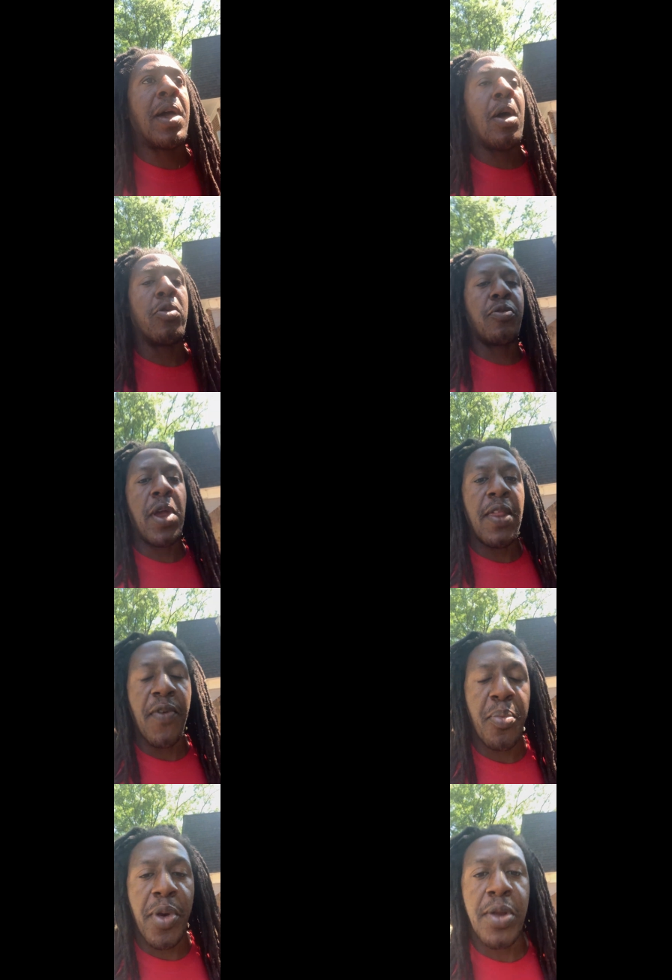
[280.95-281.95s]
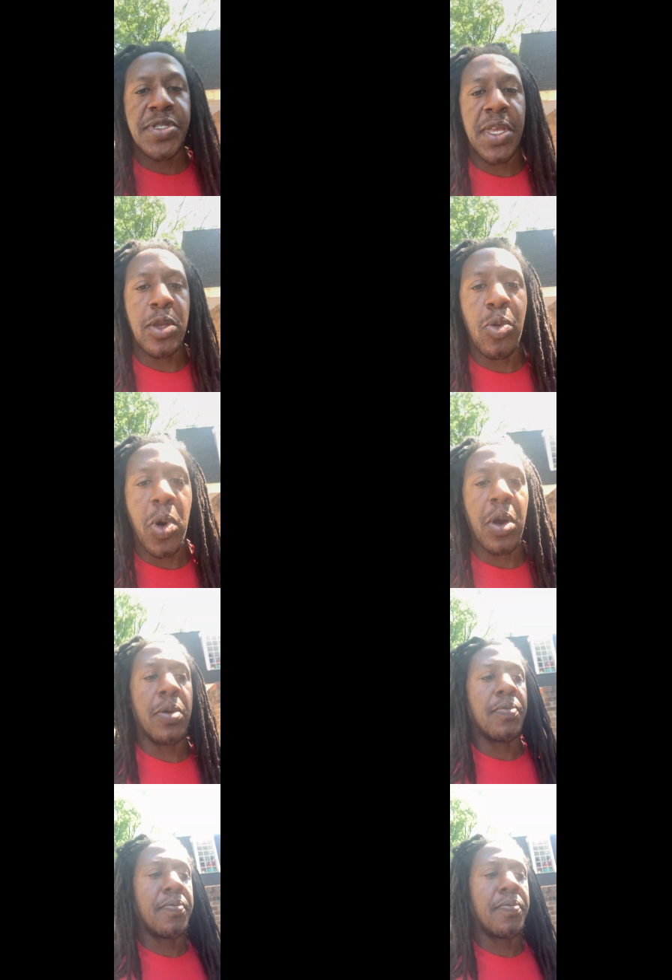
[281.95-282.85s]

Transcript: how great of a person you were.